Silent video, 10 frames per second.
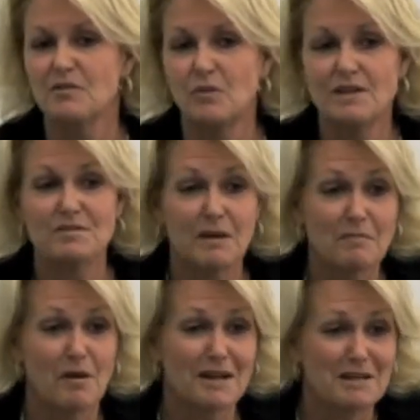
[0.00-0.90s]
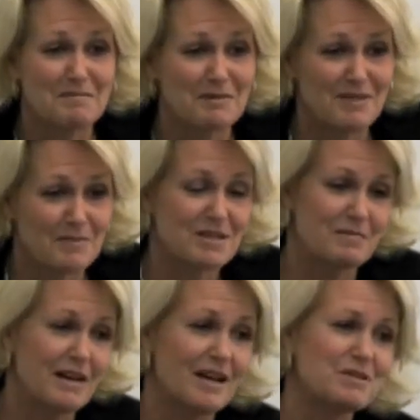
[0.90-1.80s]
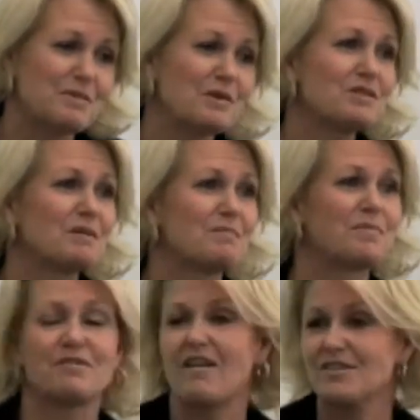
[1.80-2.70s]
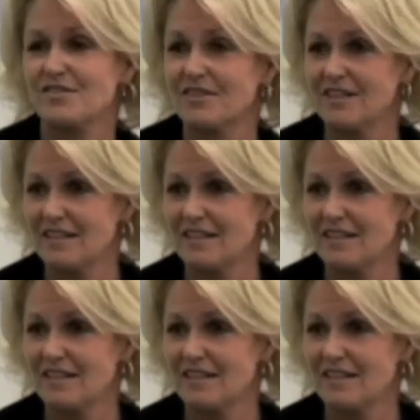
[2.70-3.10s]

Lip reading: Went to my entrepreneurship professor,